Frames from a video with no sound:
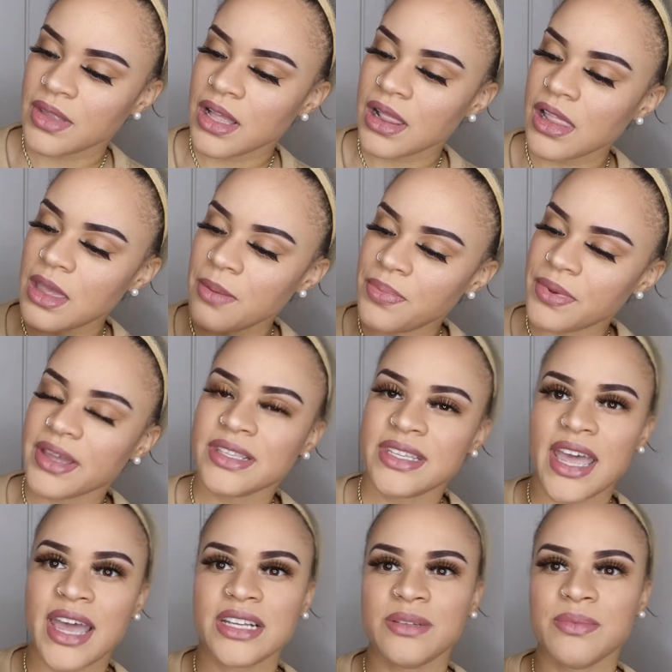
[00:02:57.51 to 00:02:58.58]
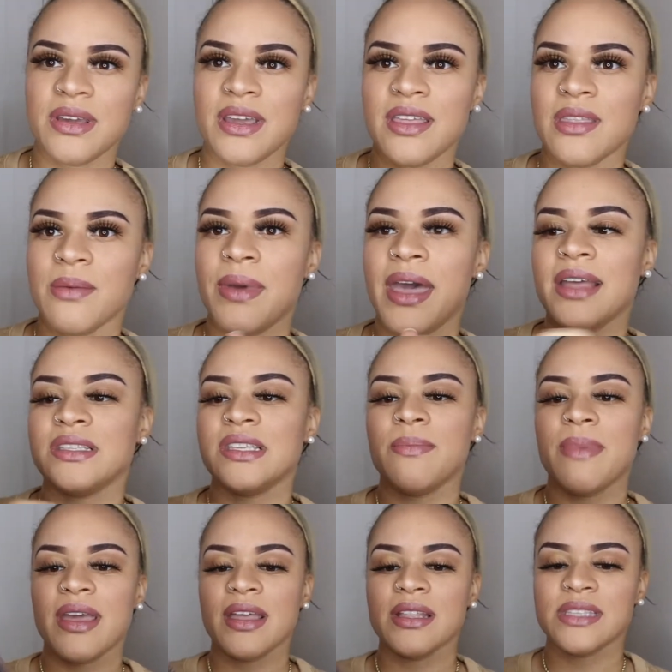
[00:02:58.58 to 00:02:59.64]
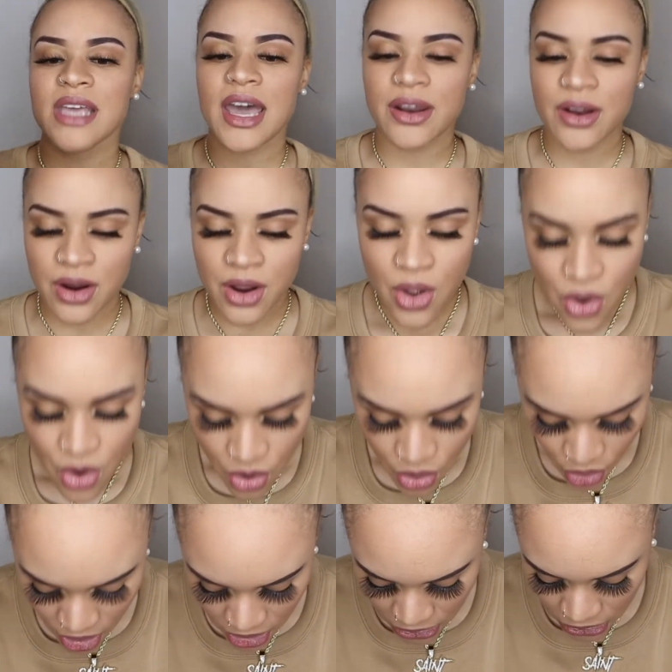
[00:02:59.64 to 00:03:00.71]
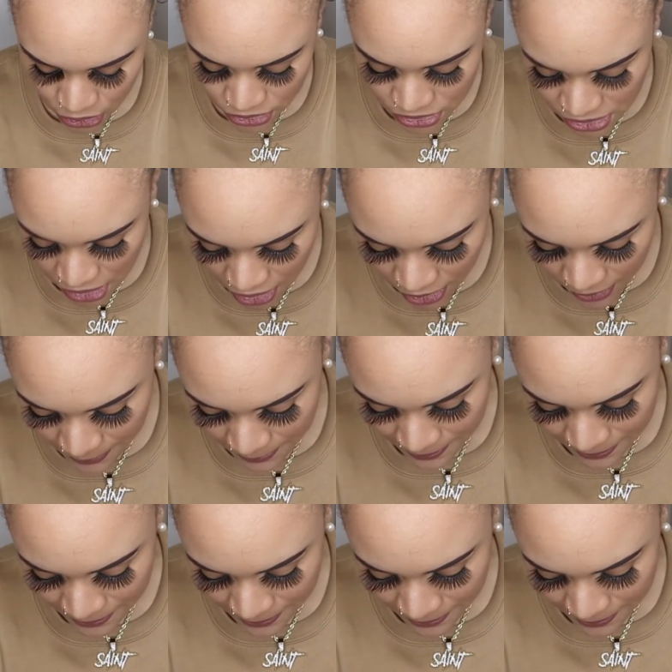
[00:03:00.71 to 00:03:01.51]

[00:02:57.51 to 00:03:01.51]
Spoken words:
clip attachment in the back to make it tighter or looser.